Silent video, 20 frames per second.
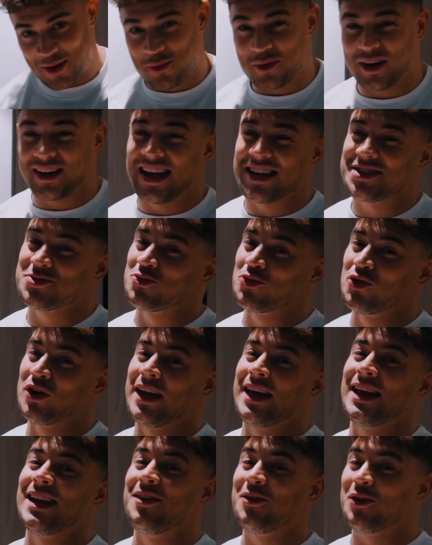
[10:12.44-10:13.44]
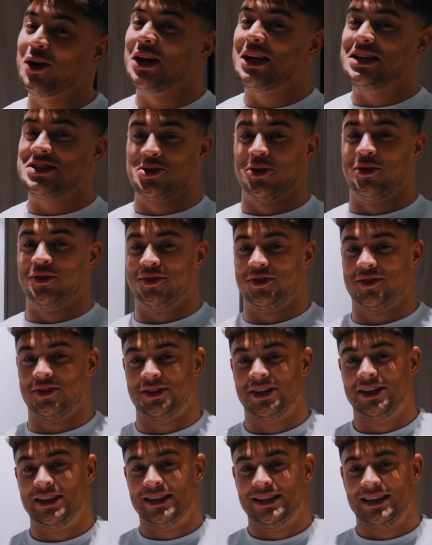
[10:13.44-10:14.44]
where it gets really, really tough.
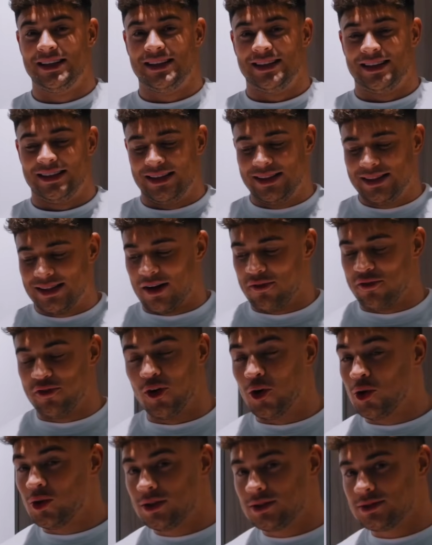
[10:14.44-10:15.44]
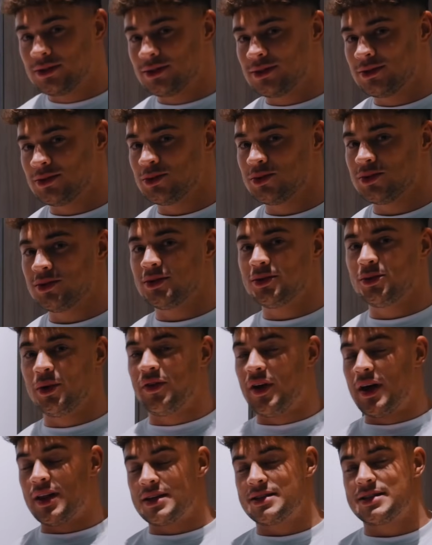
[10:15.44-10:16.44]
I'm full, we've
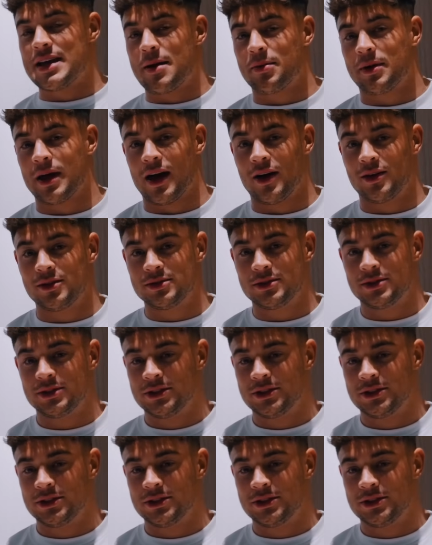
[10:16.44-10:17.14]
hit the step count,